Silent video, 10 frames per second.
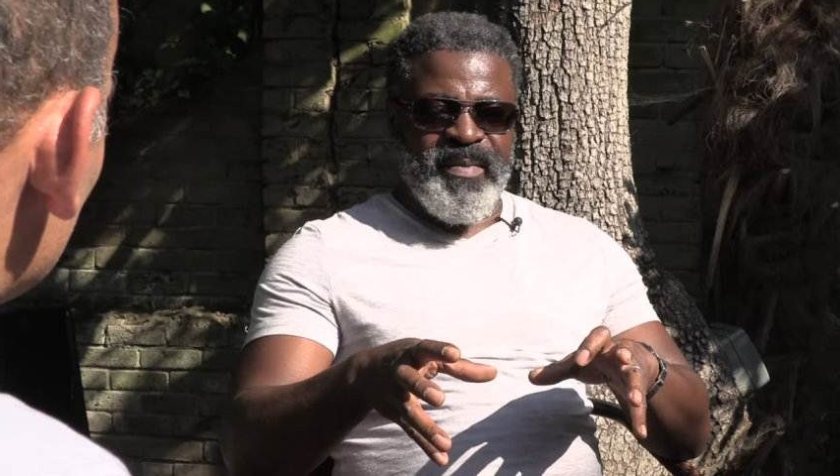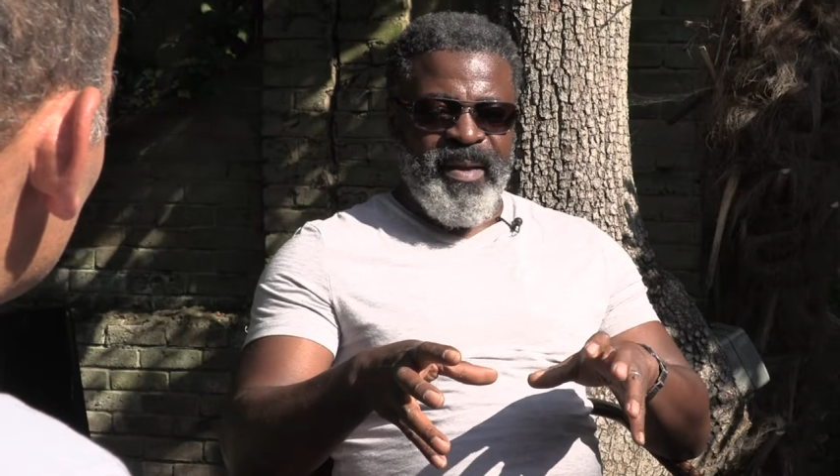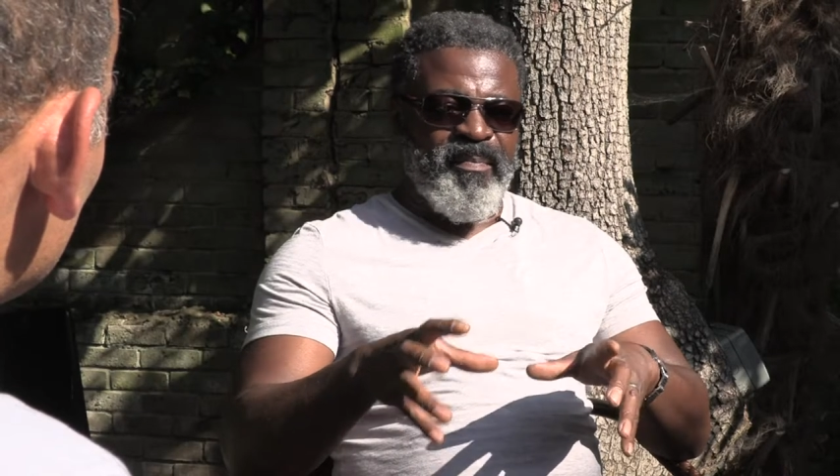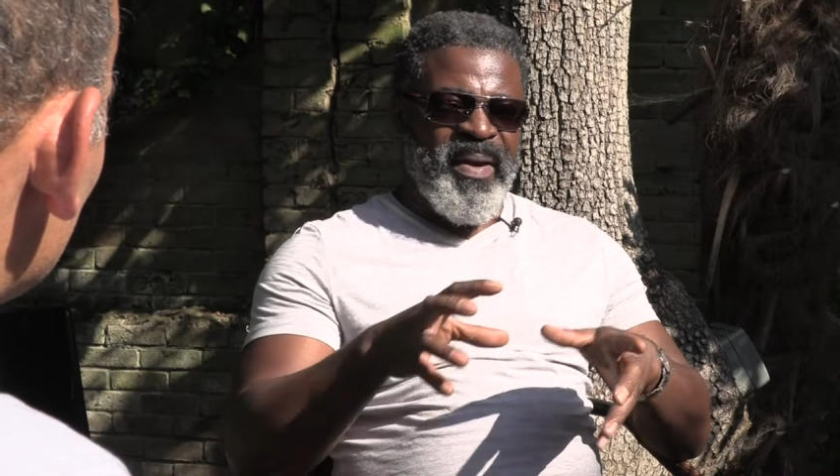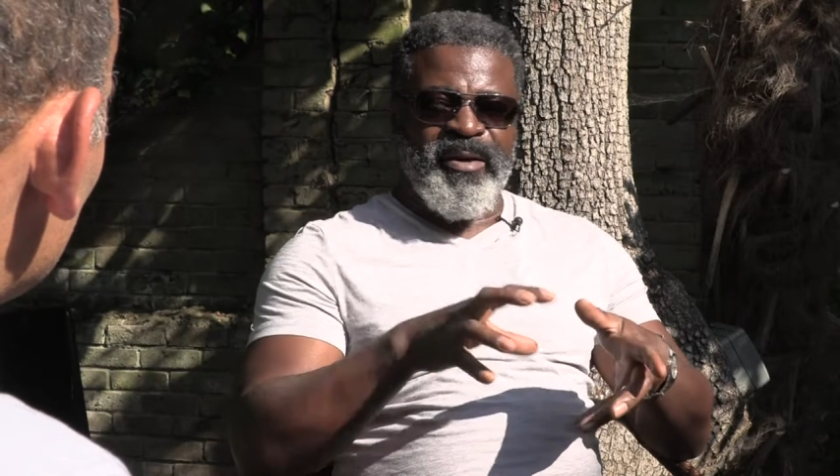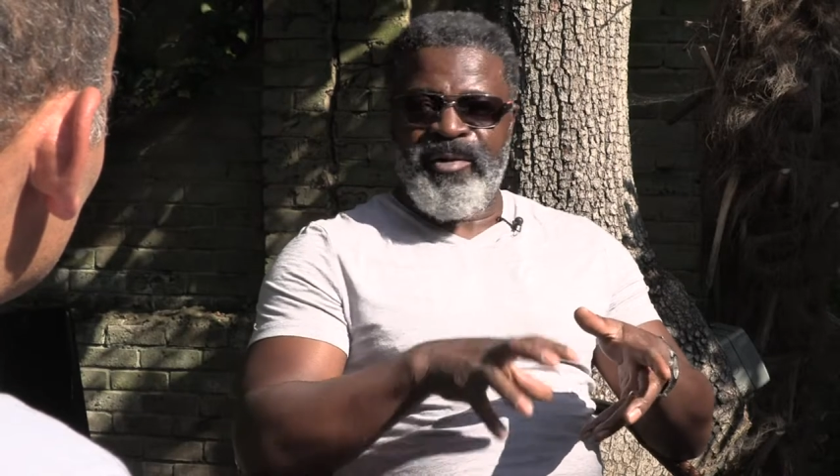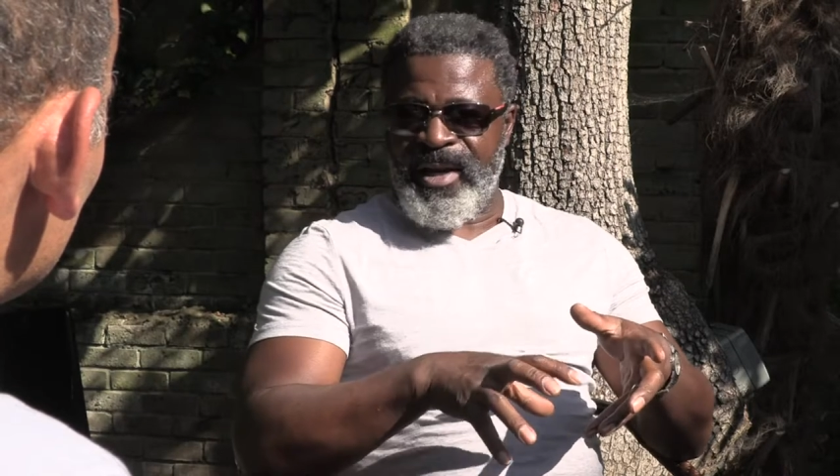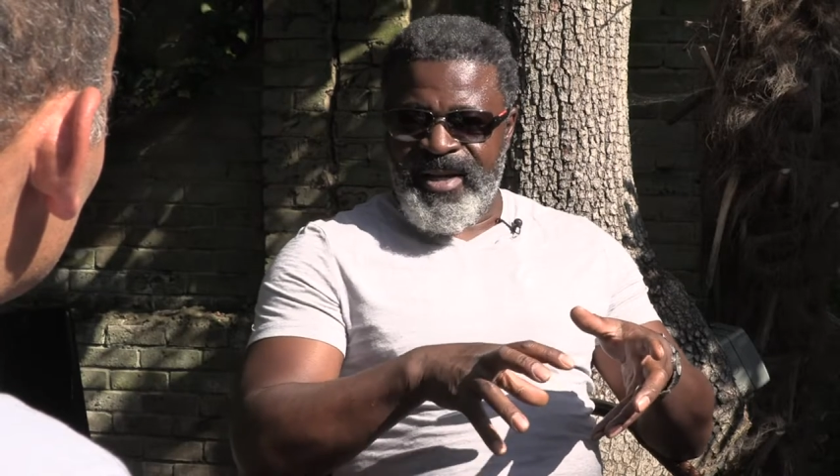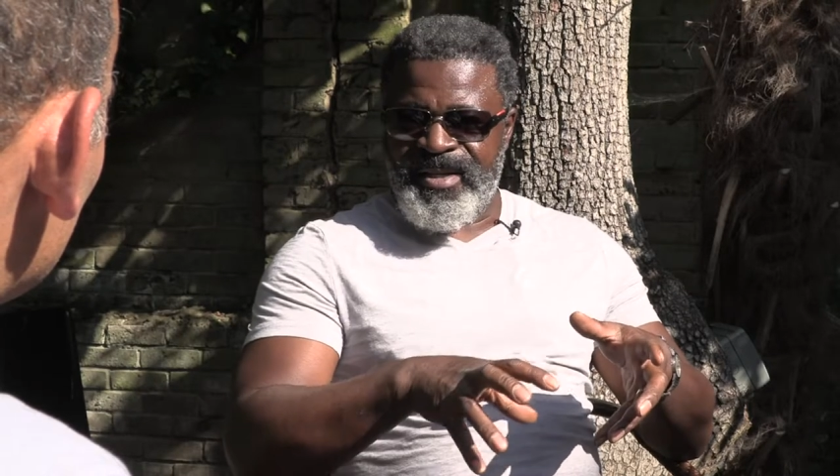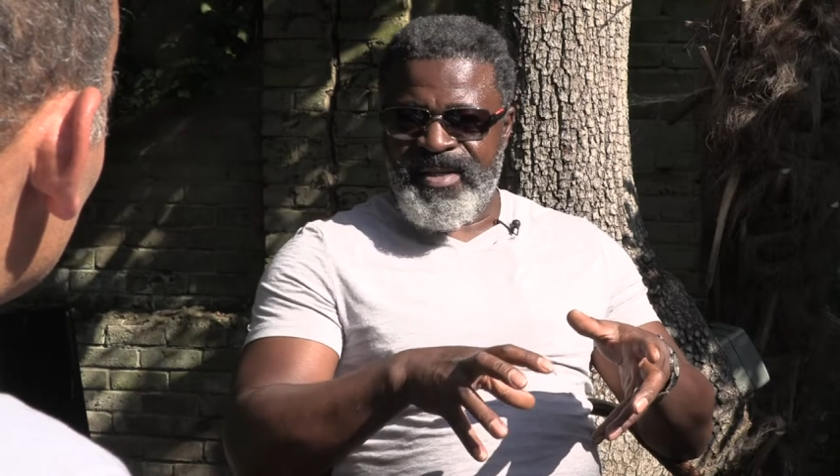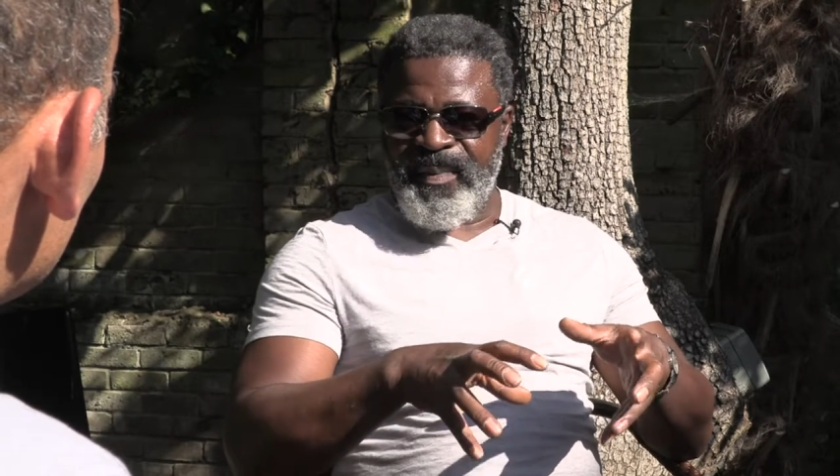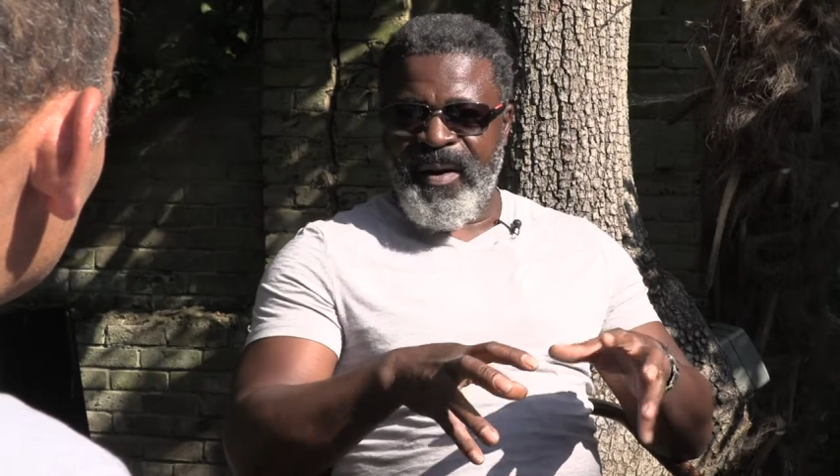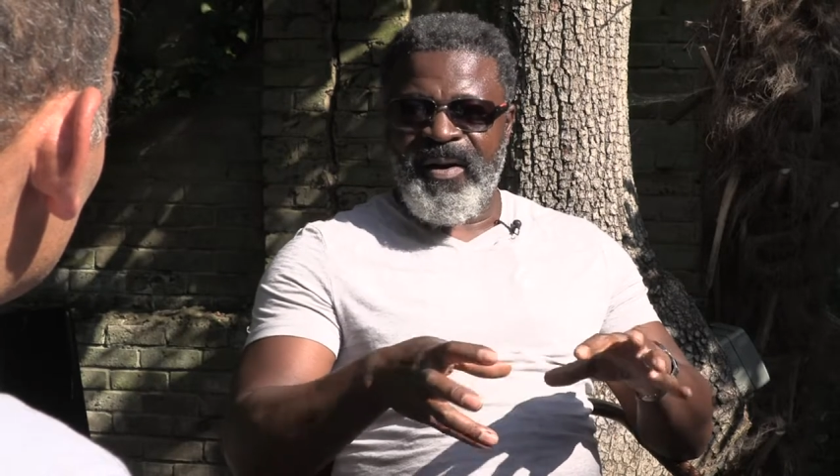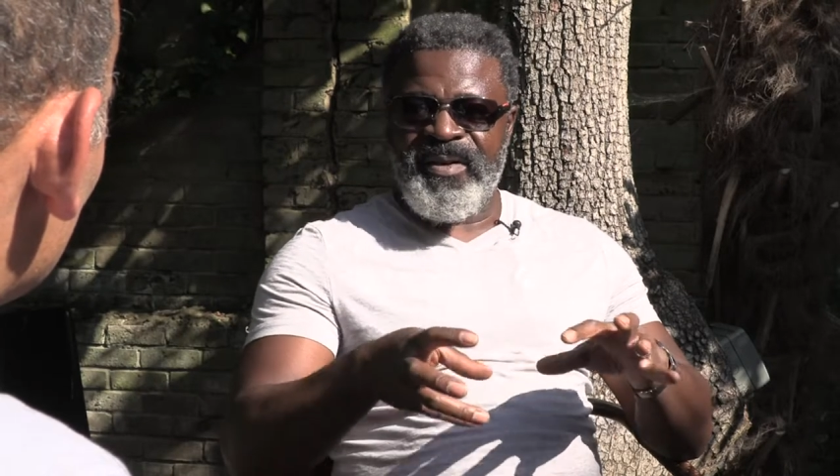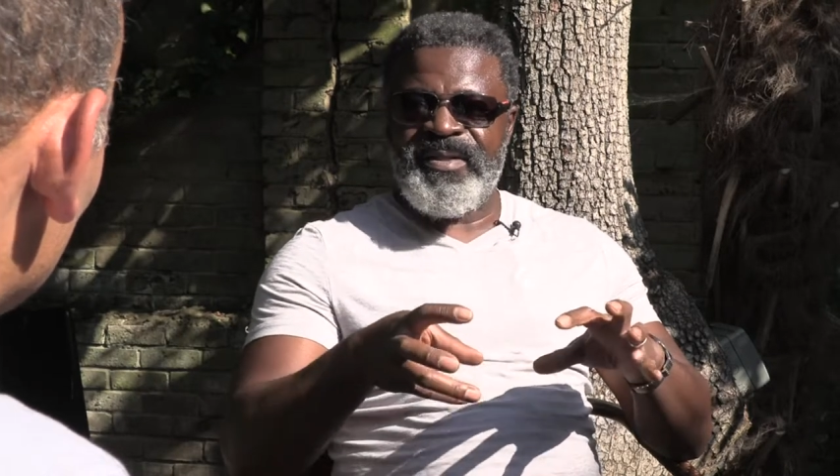imperialist
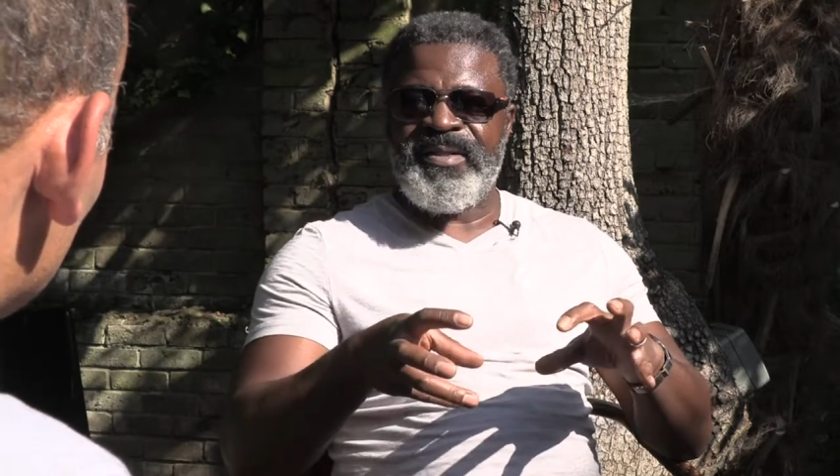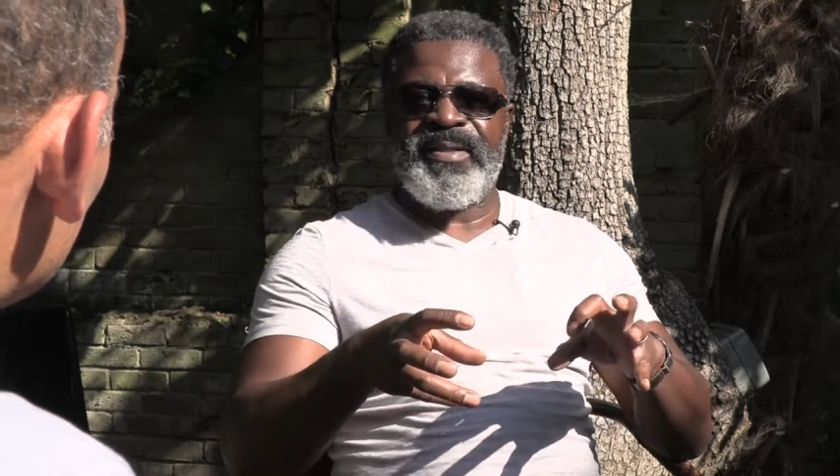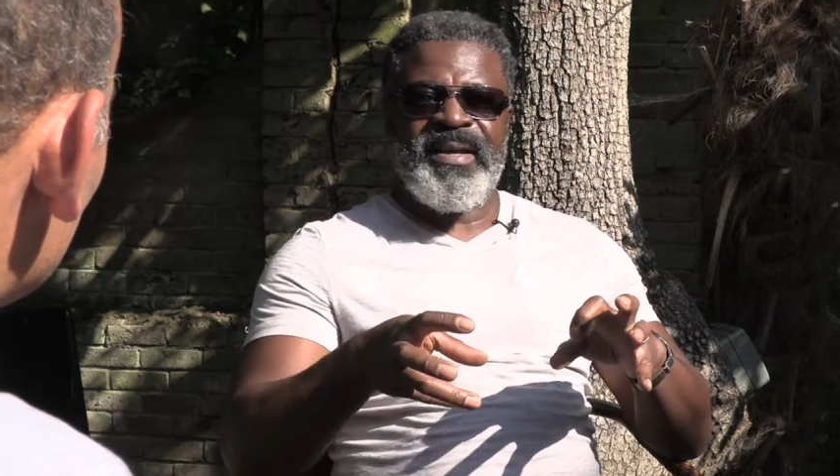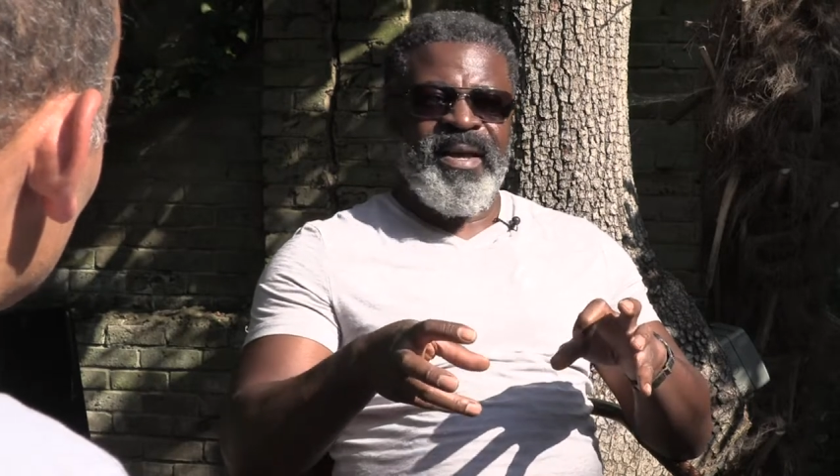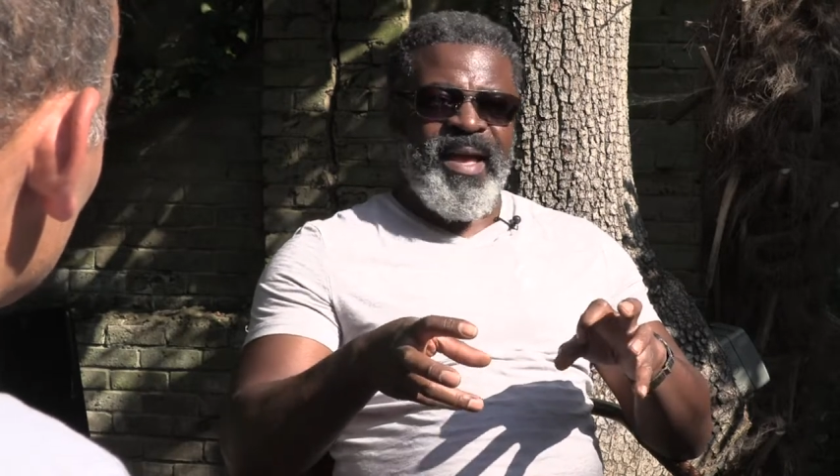past